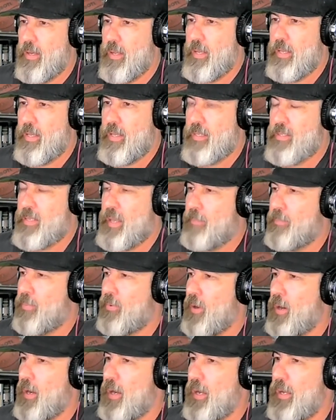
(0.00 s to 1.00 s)
it's that
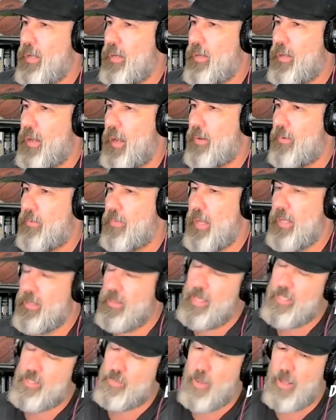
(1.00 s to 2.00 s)
pride. I don't know.
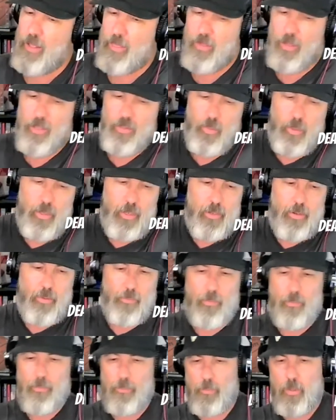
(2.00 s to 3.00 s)
That's my thoughts. What
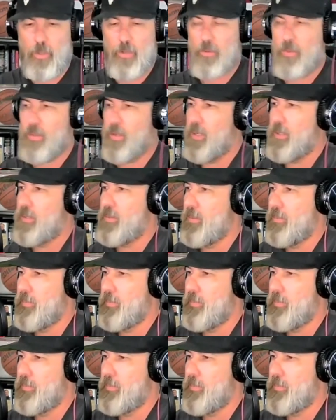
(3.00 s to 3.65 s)
are your thoughts?